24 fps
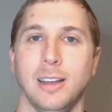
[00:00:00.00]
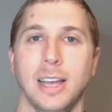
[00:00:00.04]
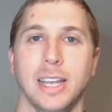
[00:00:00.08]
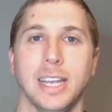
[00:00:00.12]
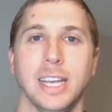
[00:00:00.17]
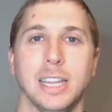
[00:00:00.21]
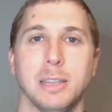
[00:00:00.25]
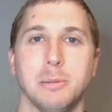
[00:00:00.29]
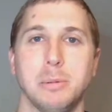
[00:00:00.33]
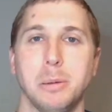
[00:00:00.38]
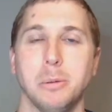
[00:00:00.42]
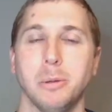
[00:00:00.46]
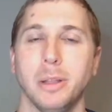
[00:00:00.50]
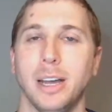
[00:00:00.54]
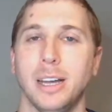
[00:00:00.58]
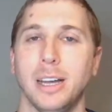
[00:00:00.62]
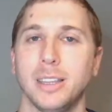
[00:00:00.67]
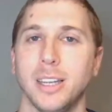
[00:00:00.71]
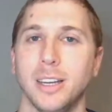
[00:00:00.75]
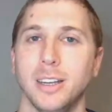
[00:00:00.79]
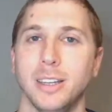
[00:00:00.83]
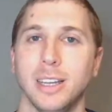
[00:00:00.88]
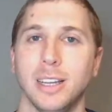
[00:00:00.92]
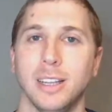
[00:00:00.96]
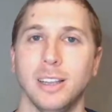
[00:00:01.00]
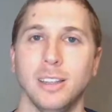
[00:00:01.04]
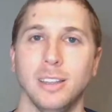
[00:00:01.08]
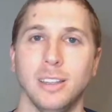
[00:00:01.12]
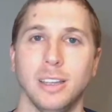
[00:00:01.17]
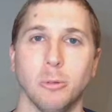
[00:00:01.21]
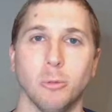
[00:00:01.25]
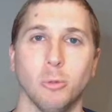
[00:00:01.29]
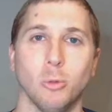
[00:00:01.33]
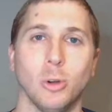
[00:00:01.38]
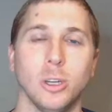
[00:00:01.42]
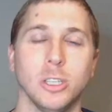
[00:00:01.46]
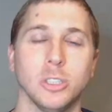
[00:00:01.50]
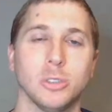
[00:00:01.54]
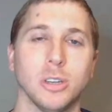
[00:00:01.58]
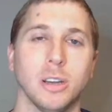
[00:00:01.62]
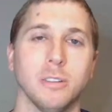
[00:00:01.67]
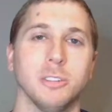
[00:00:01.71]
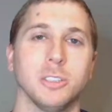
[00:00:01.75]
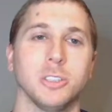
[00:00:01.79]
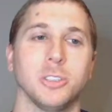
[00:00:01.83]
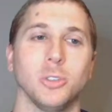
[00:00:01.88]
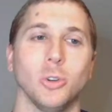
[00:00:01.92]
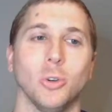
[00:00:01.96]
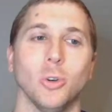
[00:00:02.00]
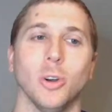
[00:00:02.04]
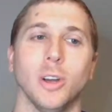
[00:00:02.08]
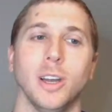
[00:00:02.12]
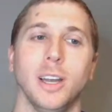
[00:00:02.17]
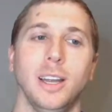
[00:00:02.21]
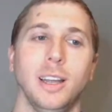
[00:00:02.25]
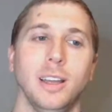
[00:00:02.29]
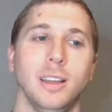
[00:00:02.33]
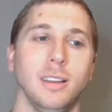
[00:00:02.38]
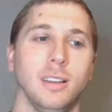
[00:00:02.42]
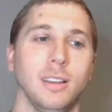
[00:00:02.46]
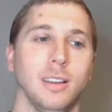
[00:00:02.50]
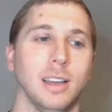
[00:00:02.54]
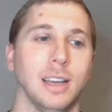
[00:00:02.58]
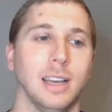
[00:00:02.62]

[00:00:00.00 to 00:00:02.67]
people out there that want Trevor Story.